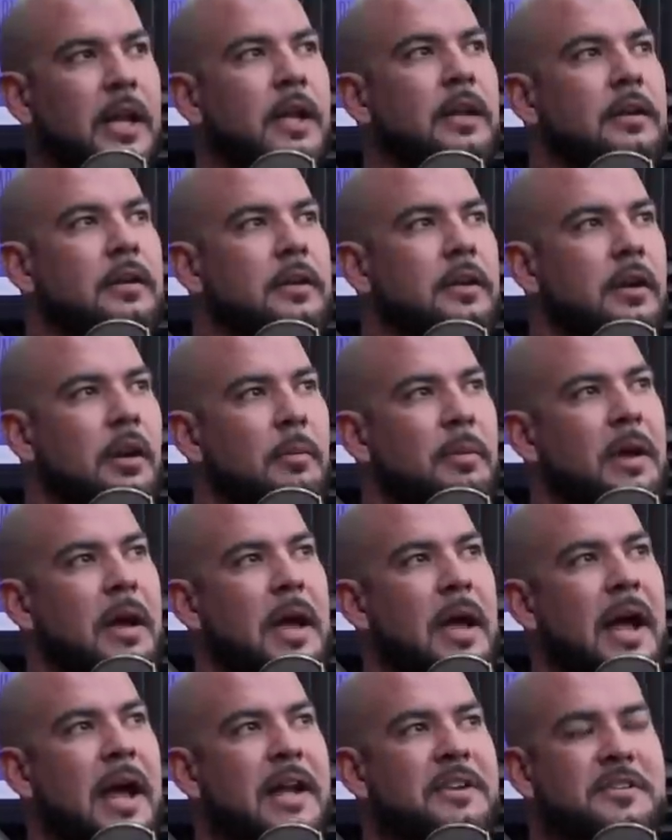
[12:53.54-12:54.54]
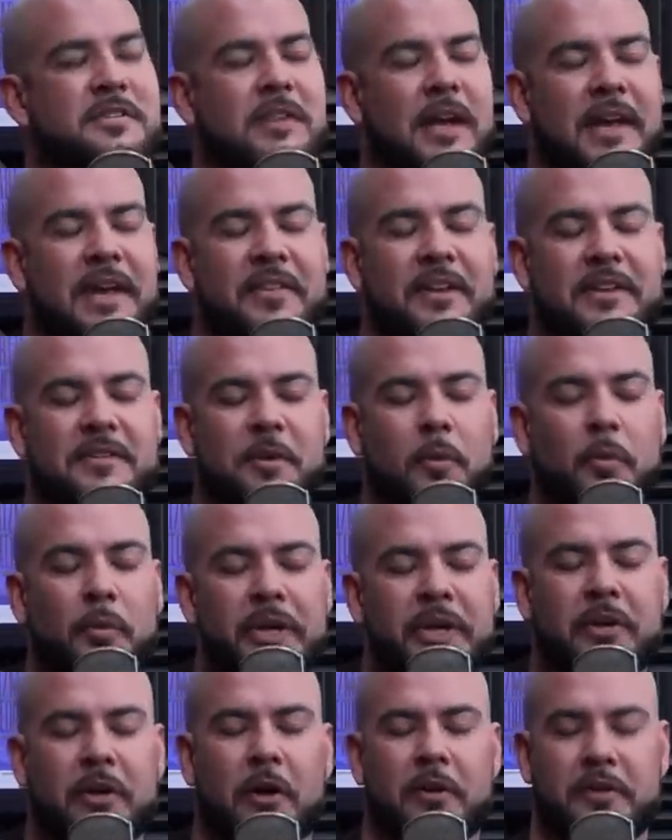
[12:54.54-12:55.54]
it. You know, but I, I just I think it's a
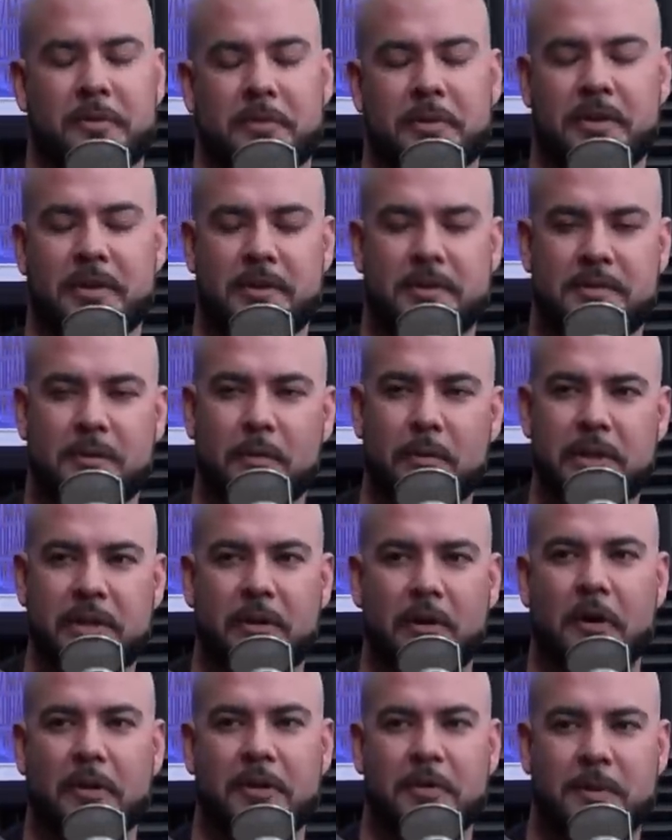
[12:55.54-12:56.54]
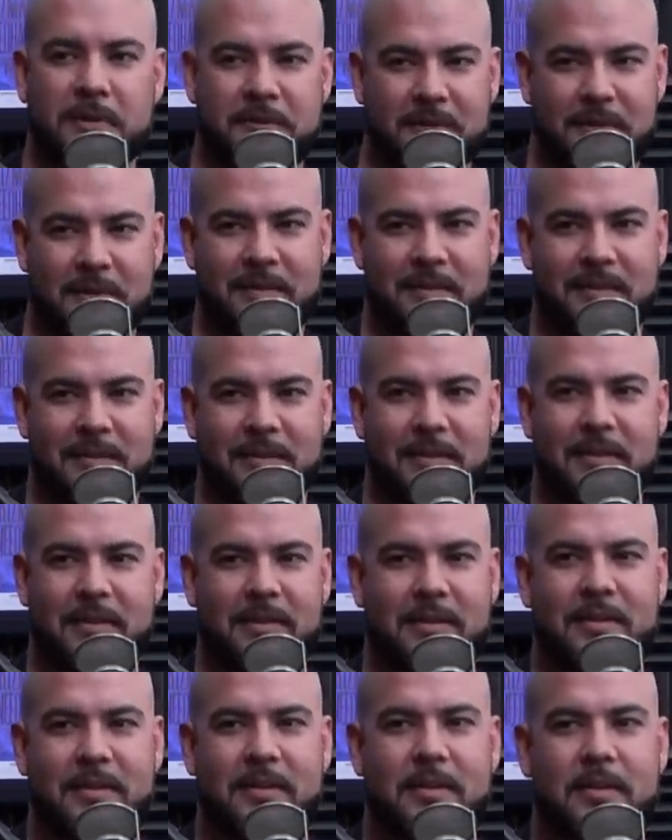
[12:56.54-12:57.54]
weak argument. It's a weak argument. Yeah, to, yeah, I, th-
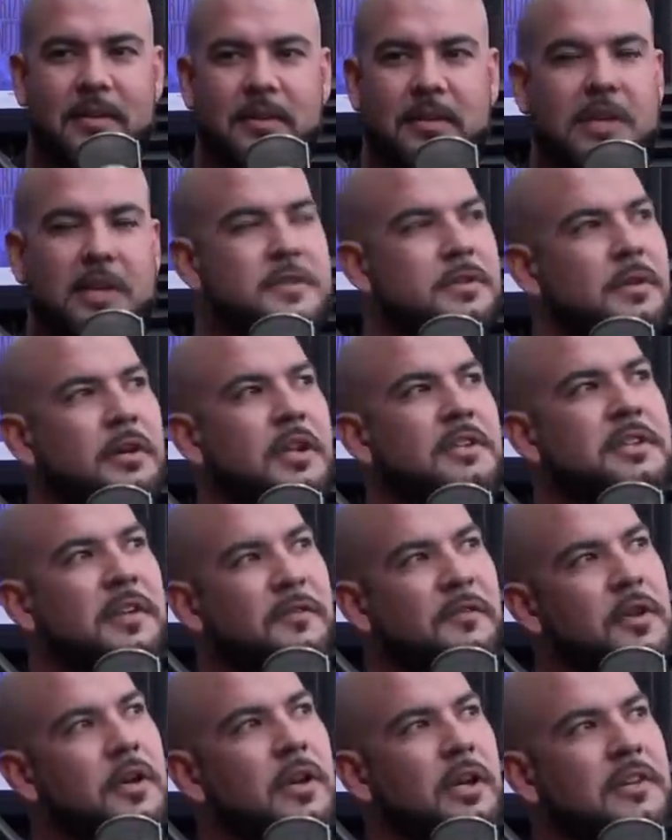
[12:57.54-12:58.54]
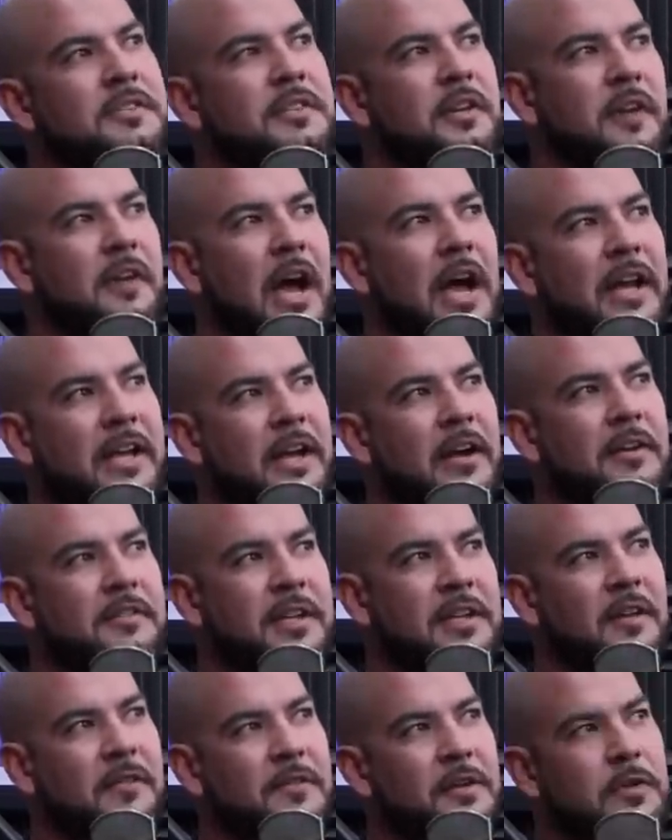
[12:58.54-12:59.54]
I agree. I know because because if that. you because I
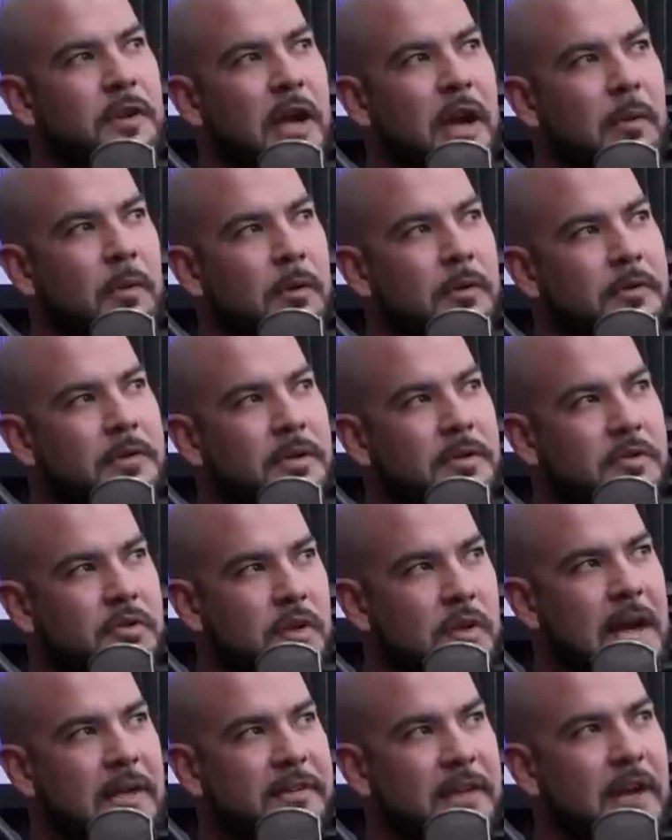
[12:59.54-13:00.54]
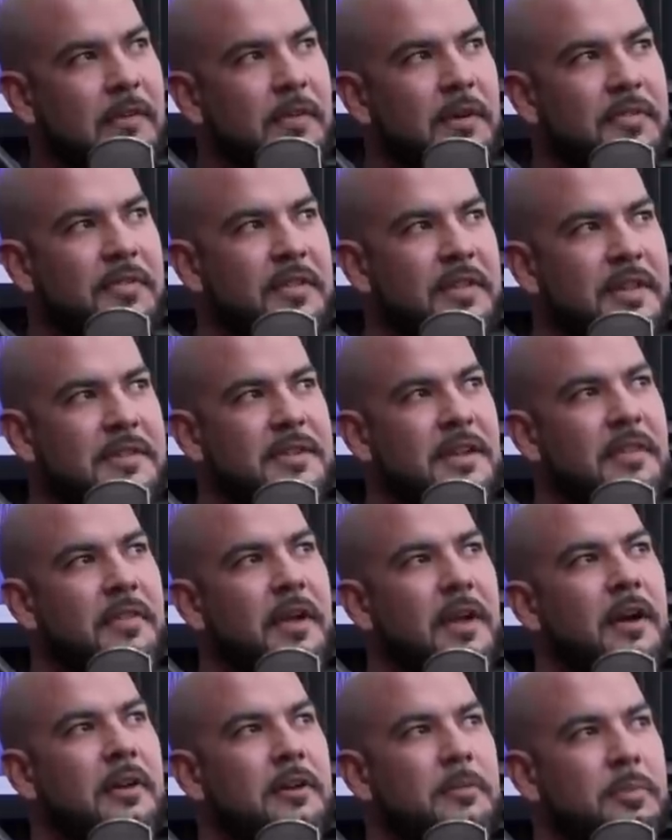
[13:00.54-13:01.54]
guarantee if you and I were to extract everything that's in
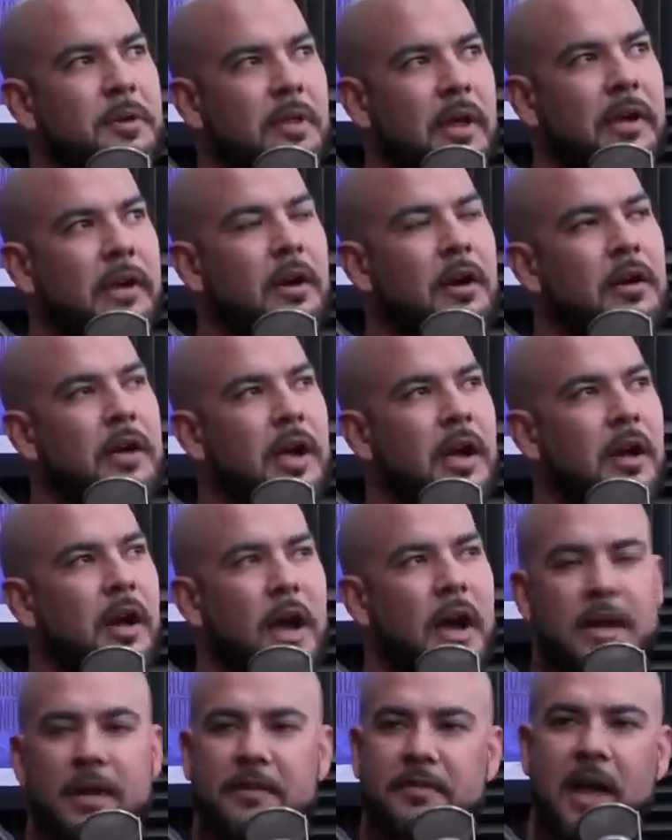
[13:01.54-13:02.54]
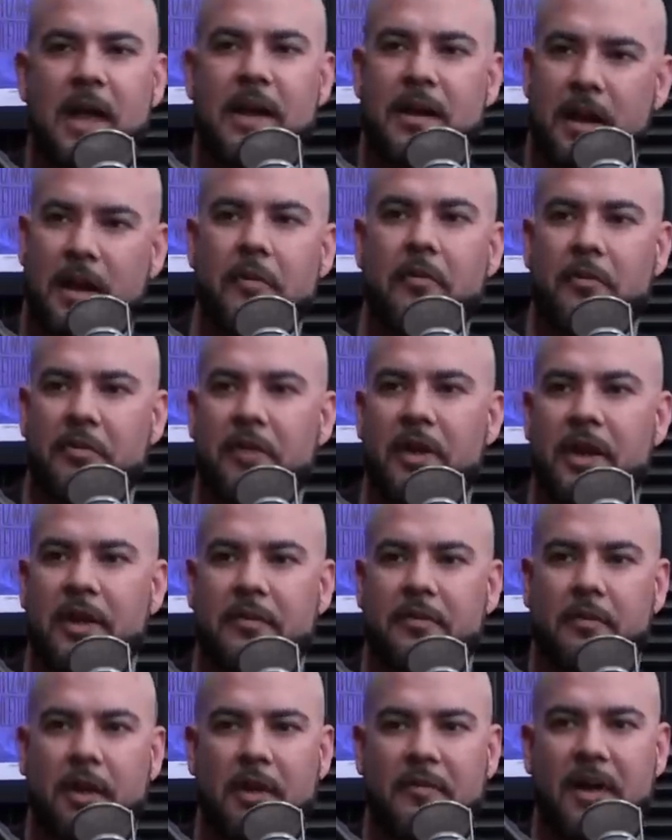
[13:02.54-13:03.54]
there, you'd be like, oh yeah, I eat that and other
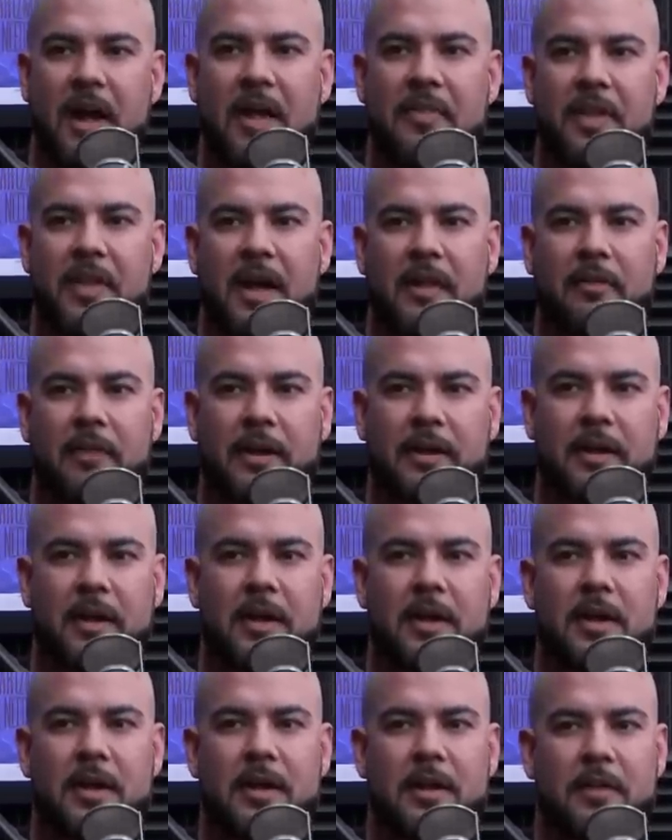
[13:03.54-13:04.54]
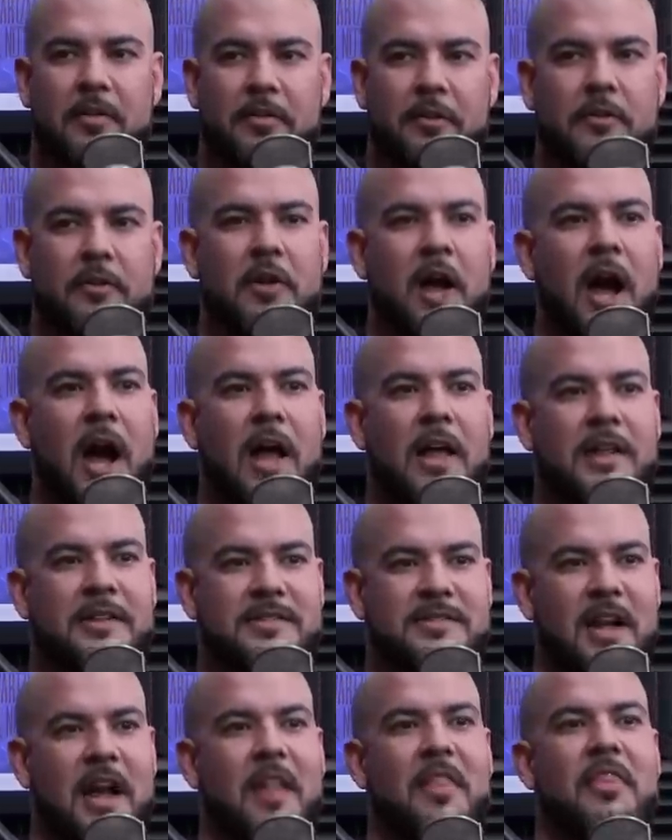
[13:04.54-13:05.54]
things, or I've had that. Like they're not
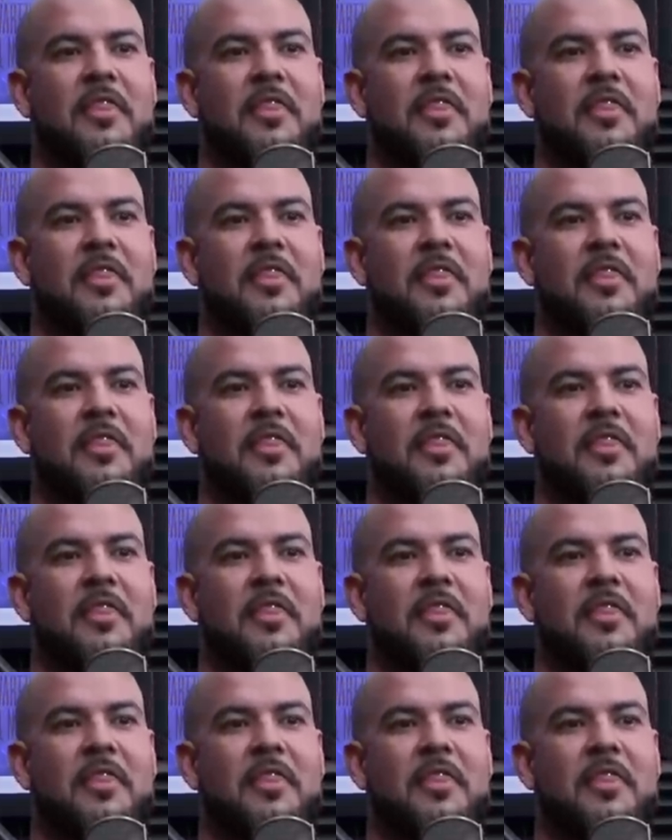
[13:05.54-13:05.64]
it's not